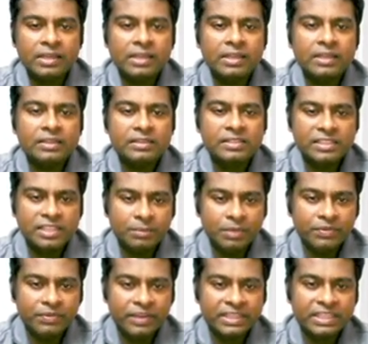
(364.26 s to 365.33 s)

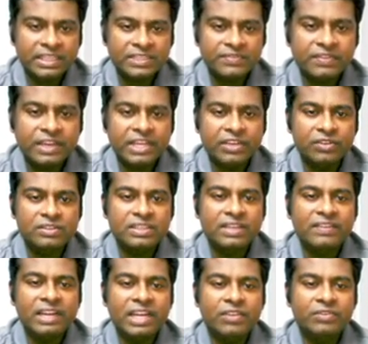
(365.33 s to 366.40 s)
Simplify these values,
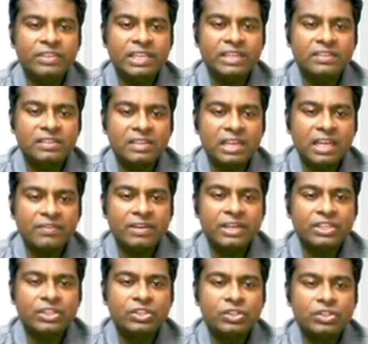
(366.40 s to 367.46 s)
the value yields
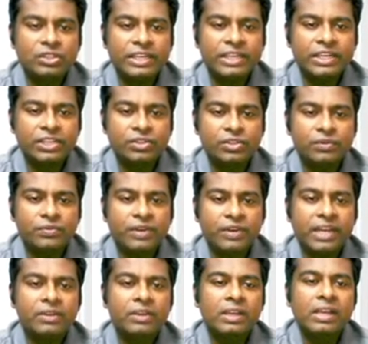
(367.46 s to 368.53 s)
11 into 10 raised to
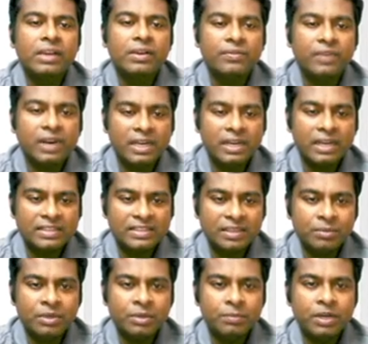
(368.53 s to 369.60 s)
5. For
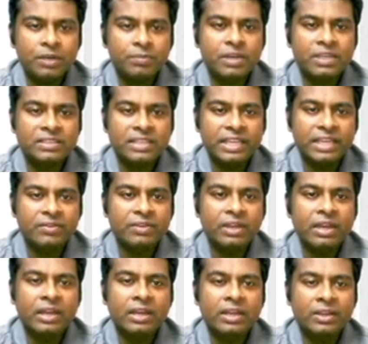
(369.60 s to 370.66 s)
assembled purpose, here
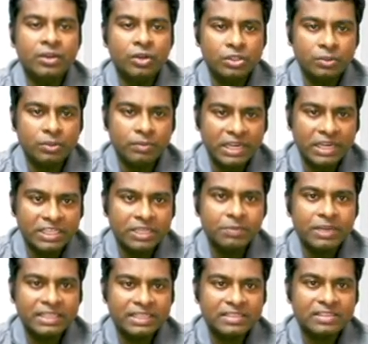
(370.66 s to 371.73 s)
I go to
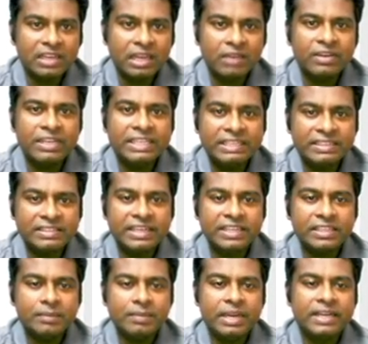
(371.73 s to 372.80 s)
multiply this 11
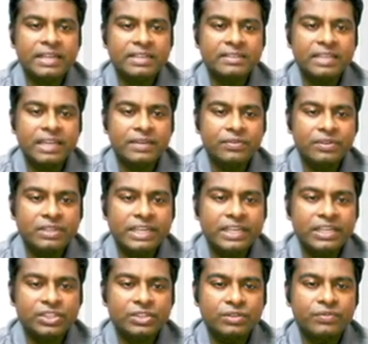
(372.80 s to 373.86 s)
inside the matrix, therefore
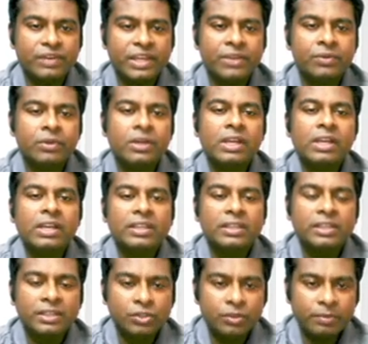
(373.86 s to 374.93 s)
10 raised to 5
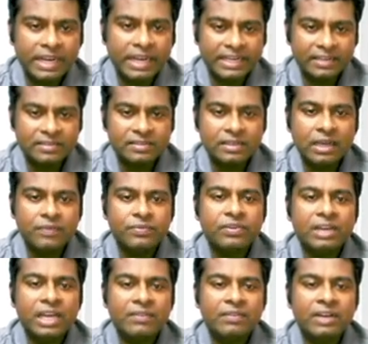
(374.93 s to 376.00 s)
into matrix of
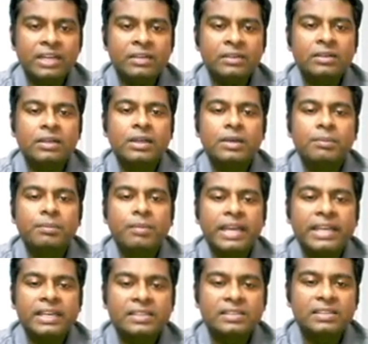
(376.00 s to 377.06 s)
11
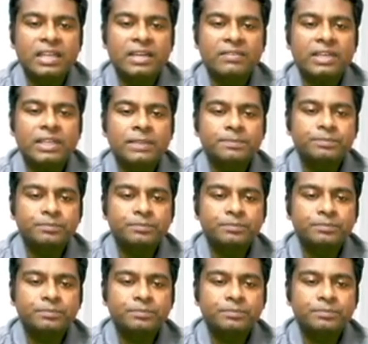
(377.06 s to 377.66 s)
minus 11